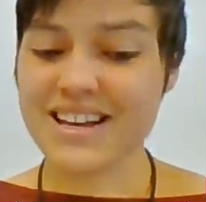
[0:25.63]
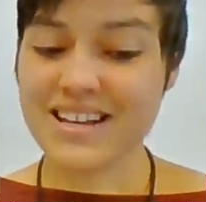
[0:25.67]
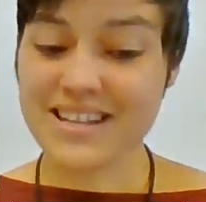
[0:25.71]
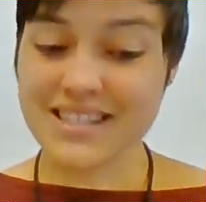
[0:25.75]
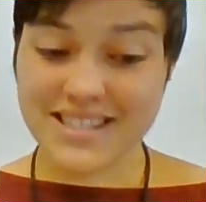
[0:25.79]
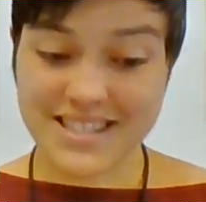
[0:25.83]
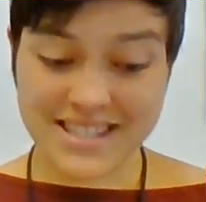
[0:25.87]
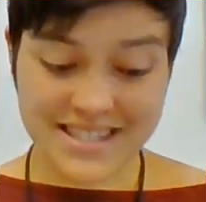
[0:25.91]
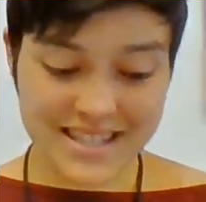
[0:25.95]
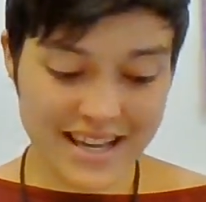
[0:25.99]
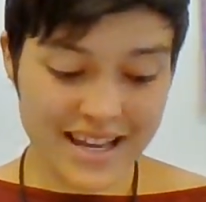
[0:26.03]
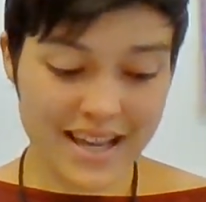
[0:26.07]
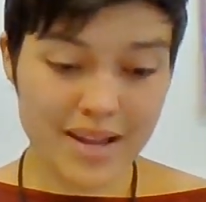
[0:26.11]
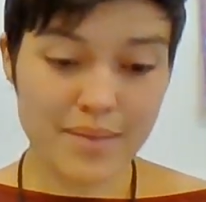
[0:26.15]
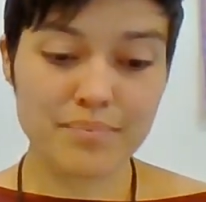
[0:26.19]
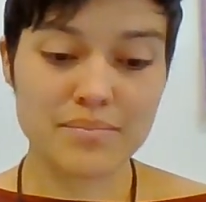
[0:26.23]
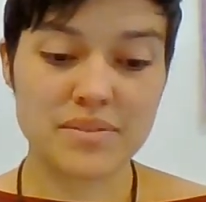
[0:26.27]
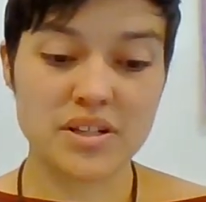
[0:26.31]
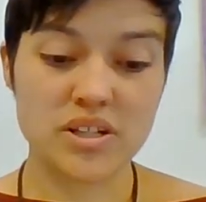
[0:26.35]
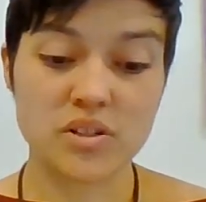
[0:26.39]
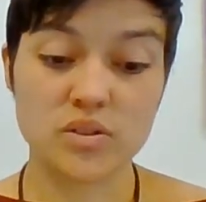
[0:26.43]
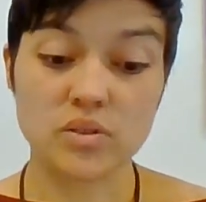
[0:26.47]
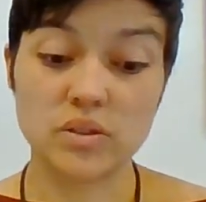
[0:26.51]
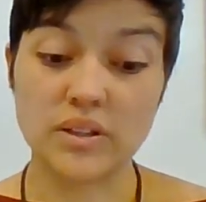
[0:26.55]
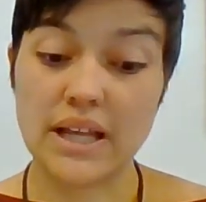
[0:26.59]
Sam
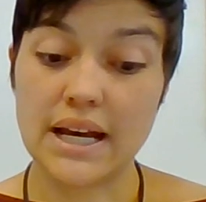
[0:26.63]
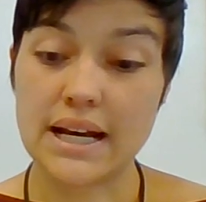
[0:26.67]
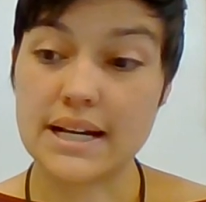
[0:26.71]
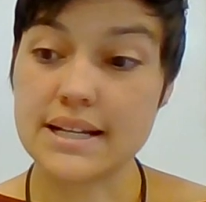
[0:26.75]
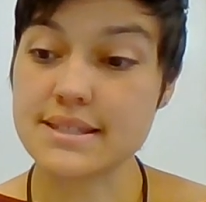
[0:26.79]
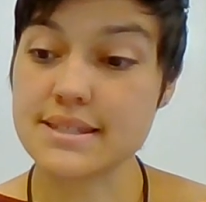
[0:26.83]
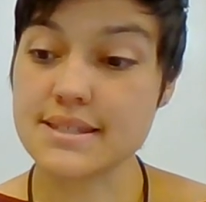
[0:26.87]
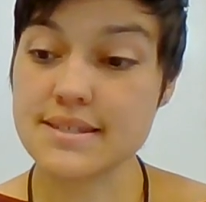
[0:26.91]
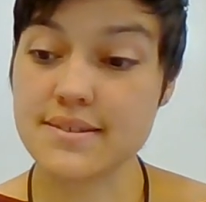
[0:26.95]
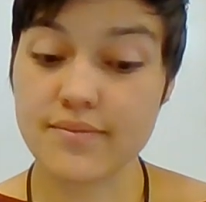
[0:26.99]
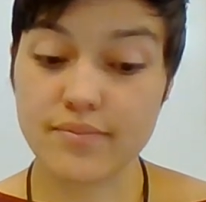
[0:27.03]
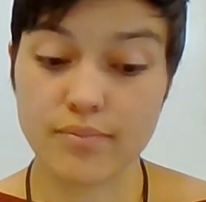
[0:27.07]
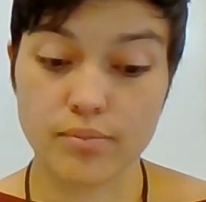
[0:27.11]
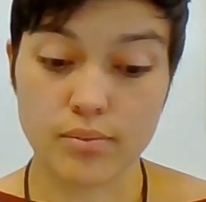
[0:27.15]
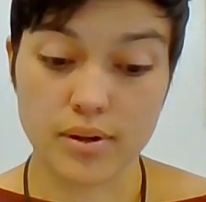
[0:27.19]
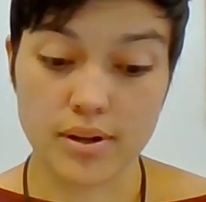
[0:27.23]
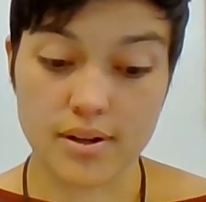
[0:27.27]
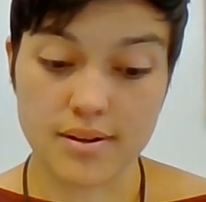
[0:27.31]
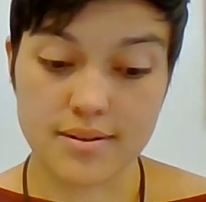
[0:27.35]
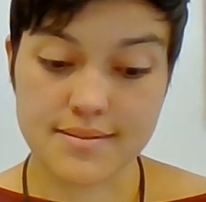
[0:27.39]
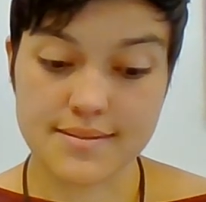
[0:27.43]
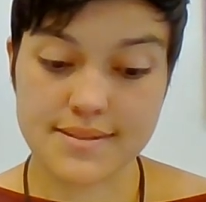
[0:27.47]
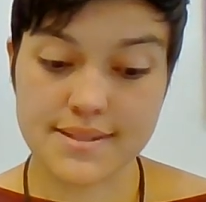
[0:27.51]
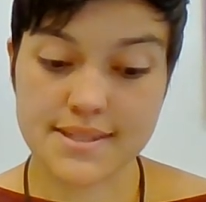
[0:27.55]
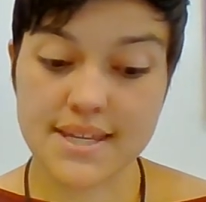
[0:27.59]
knew lots of
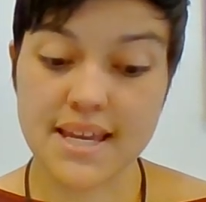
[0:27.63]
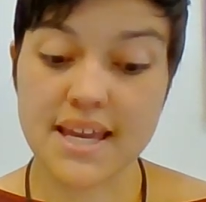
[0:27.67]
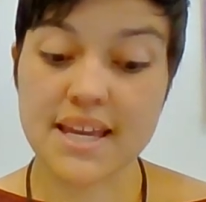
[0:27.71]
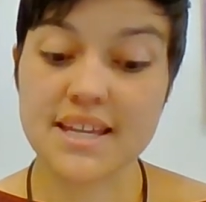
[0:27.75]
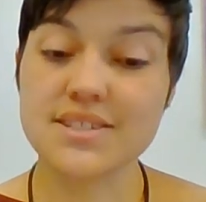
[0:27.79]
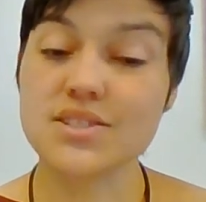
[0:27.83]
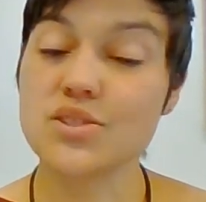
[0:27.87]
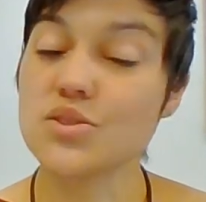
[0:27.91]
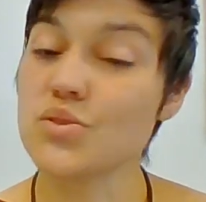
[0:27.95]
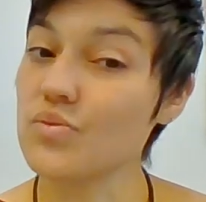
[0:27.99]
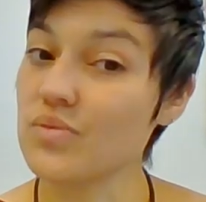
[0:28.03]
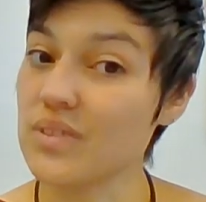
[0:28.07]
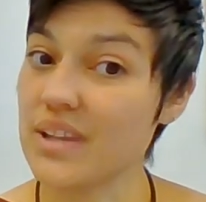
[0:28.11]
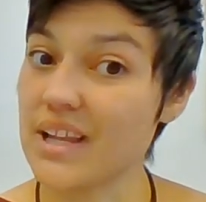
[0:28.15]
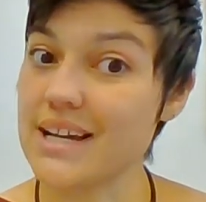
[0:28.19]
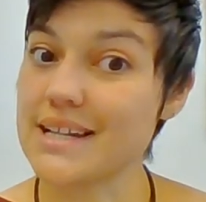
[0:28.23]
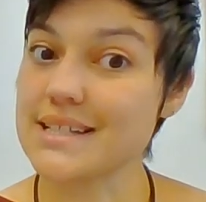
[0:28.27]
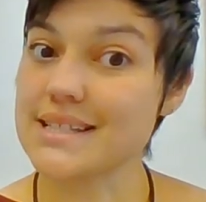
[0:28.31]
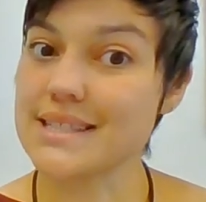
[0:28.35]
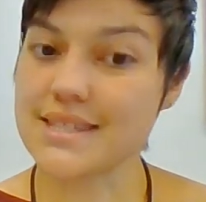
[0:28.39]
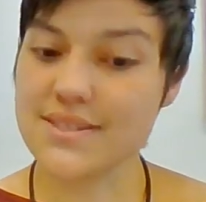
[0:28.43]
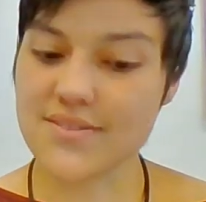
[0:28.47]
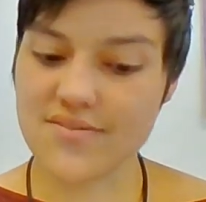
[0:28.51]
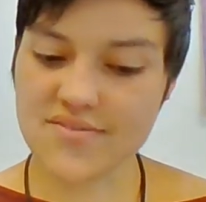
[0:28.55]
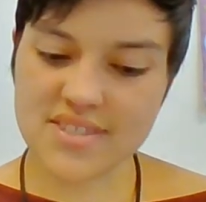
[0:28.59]
words to
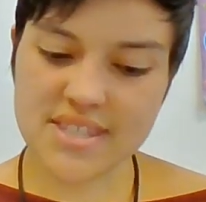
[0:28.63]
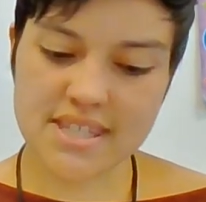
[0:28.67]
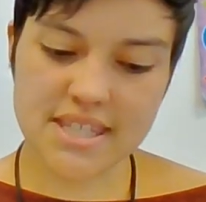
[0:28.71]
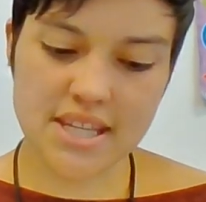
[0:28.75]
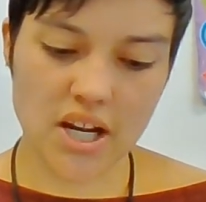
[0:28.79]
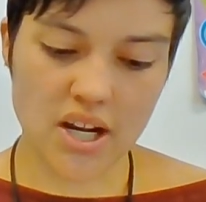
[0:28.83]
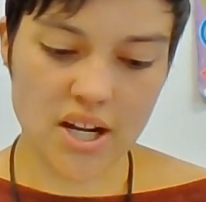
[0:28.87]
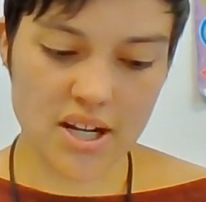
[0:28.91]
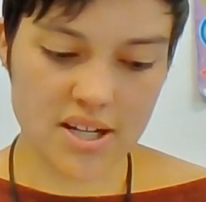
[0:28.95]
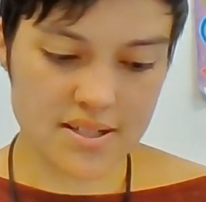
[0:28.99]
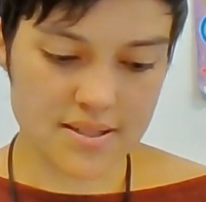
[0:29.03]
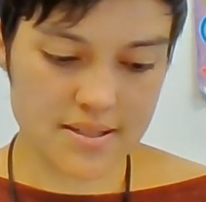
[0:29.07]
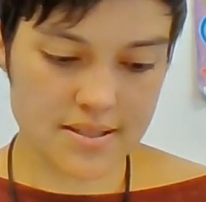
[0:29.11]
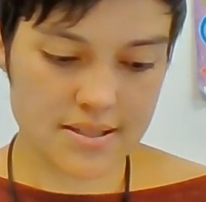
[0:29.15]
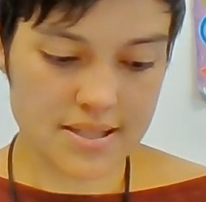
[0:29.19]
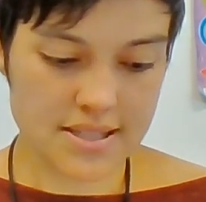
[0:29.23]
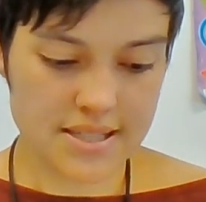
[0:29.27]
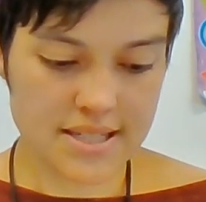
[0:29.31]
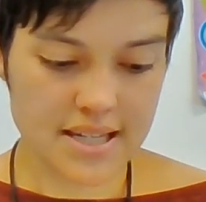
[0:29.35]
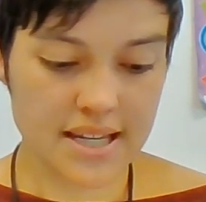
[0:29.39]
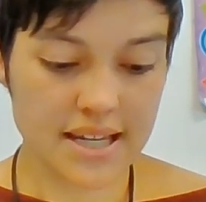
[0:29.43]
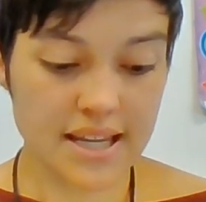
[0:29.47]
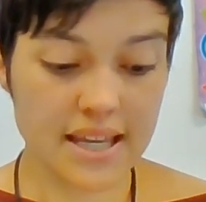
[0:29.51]
lots of songs.